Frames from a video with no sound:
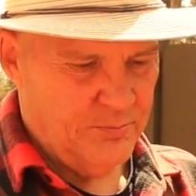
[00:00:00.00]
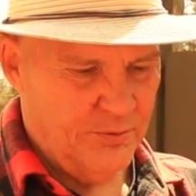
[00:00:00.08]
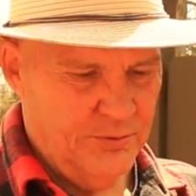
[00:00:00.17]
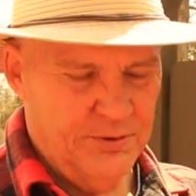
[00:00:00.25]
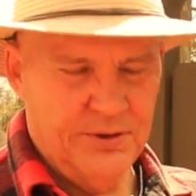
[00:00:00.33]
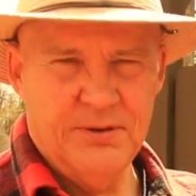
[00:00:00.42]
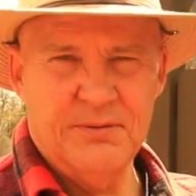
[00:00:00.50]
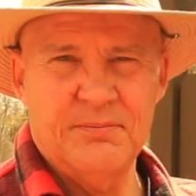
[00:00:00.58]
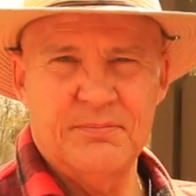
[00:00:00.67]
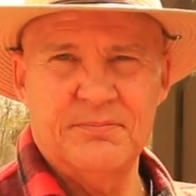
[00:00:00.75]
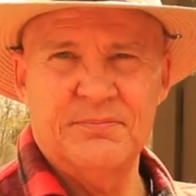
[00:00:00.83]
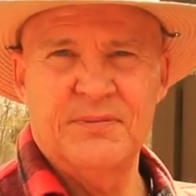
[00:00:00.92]
pruner.
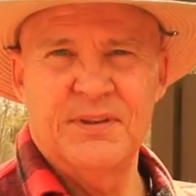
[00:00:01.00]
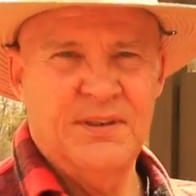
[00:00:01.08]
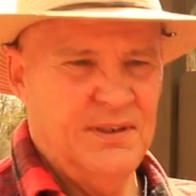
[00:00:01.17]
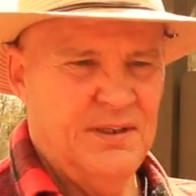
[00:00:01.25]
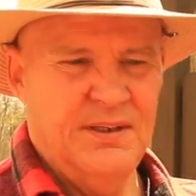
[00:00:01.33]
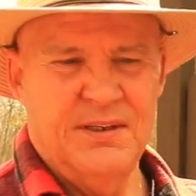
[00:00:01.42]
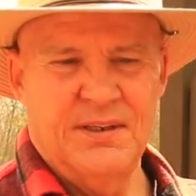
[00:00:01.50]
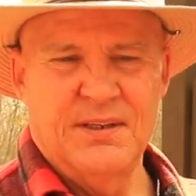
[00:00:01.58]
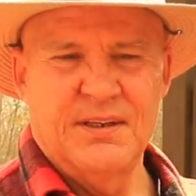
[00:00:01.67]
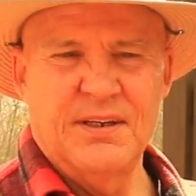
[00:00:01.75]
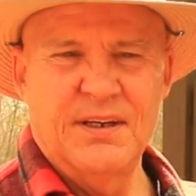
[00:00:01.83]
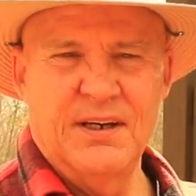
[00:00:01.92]

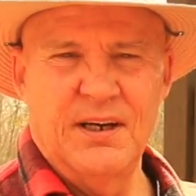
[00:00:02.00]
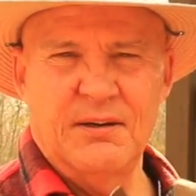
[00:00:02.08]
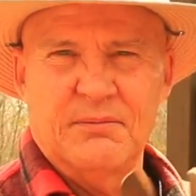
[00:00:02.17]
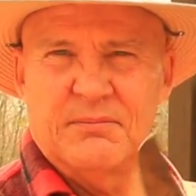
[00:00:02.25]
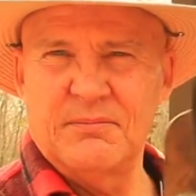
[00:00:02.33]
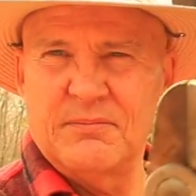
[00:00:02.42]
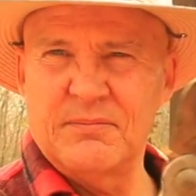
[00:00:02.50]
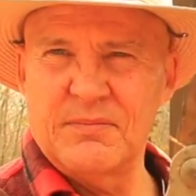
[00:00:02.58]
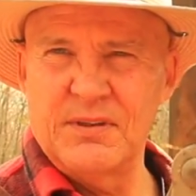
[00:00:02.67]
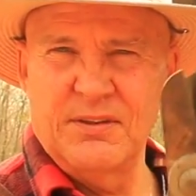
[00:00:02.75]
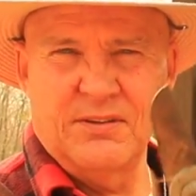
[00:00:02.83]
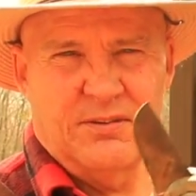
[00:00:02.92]

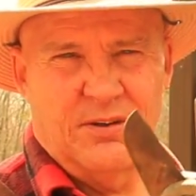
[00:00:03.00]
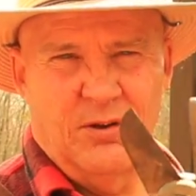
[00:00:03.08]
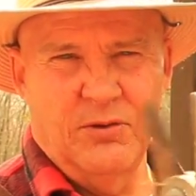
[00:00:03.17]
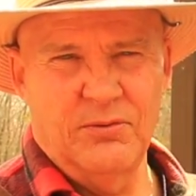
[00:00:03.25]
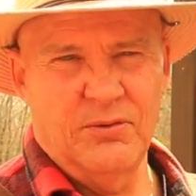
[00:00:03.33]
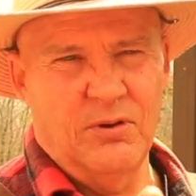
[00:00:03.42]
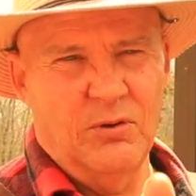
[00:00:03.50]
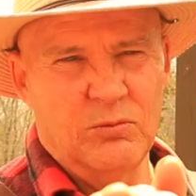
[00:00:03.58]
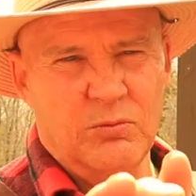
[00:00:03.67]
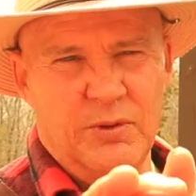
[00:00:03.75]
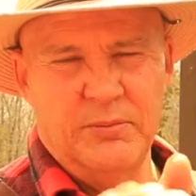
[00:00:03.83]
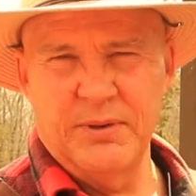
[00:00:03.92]
This is an
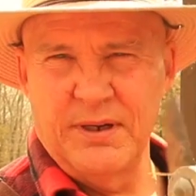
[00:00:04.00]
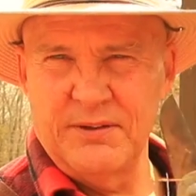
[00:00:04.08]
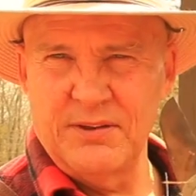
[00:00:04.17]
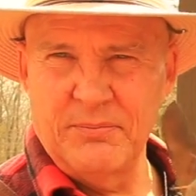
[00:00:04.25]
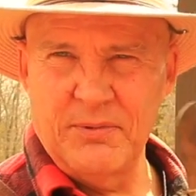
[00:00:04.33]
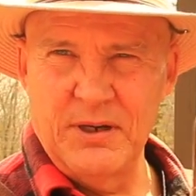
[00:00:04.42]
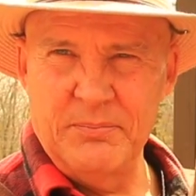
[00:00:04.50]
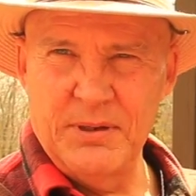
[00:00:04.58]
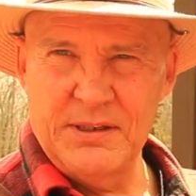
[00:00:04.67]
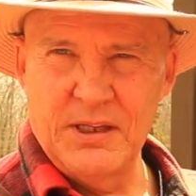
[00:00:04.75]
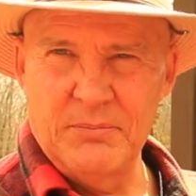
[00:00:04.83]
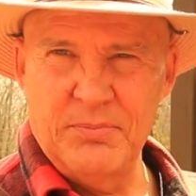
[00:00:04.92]
old one, but it's something I
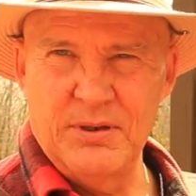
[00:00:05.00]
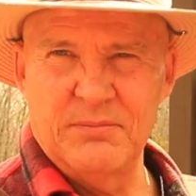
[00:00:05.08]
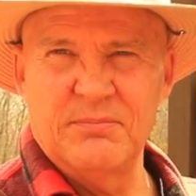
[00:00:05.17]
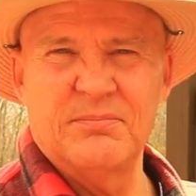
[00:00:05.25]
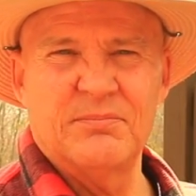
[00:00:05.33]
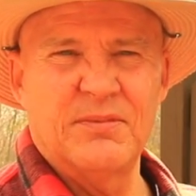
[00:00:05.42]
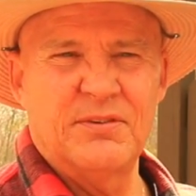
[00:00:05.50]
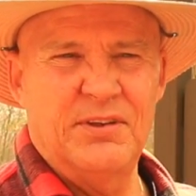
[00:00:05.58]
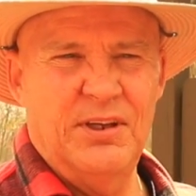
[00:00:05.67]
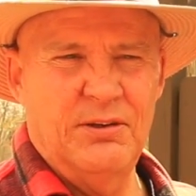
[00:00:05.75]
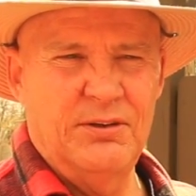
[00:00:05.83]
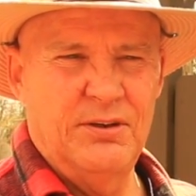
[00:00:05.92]
picked up at a
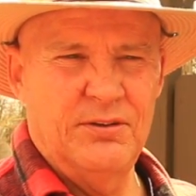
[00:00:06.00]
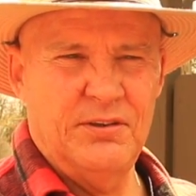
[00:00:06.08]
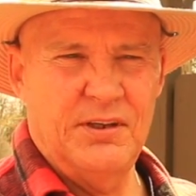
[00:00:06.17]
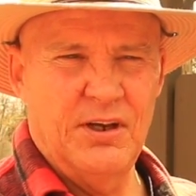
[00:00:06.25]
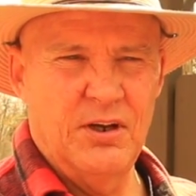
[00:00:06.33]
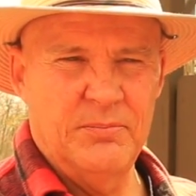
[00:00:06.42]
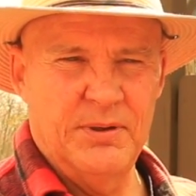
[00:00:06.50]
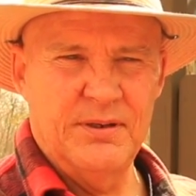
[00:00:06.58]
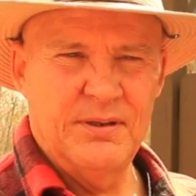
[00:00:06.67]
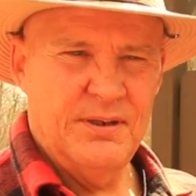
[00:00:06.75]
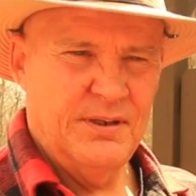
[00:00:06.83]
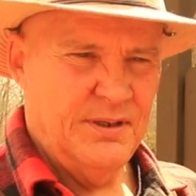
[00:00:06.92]
sale years ago. But
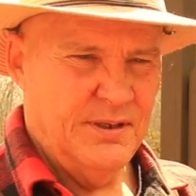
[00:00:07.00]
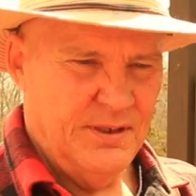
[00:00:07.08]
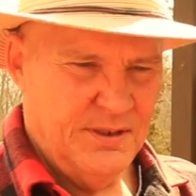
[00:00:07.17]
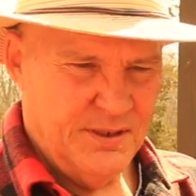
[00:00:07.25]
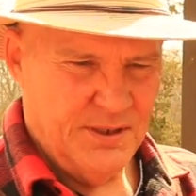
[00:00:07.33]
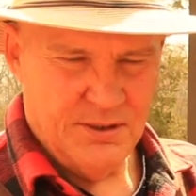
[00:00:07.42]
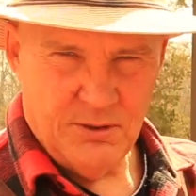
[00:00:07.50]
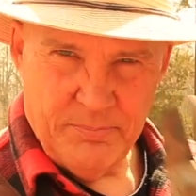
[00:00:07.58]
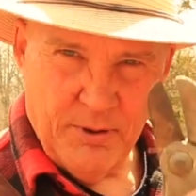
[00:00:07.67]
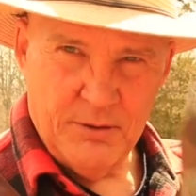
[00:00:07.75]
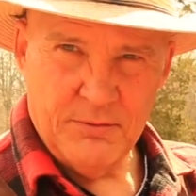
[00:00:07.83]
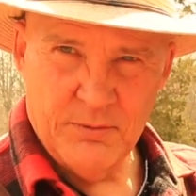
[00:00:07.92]
they're
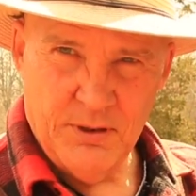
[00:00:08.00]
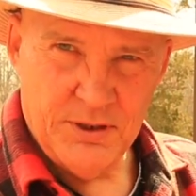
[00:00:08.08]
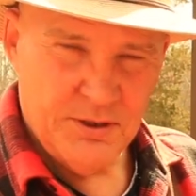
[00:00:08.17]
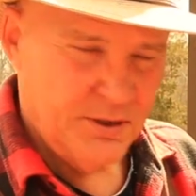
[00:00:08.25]
both really